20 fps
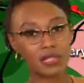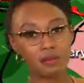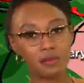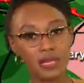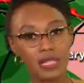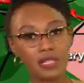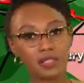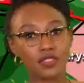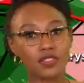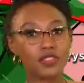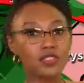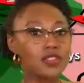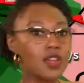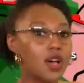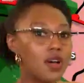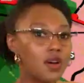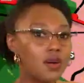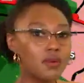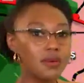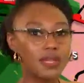to be
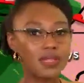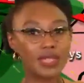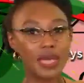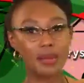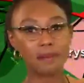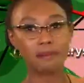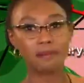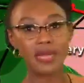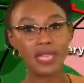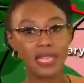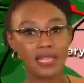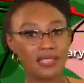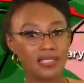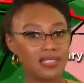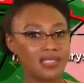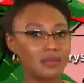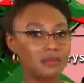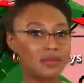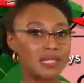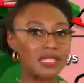snow and that
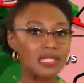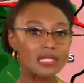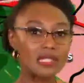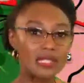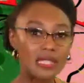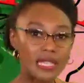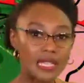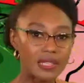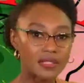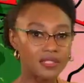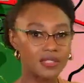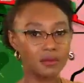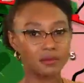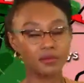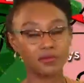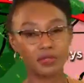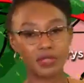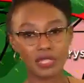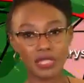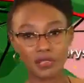mix, some sleet, some
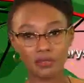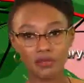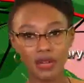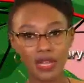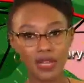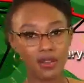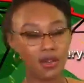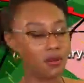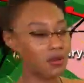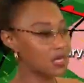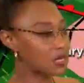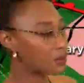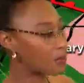freezing rain, always a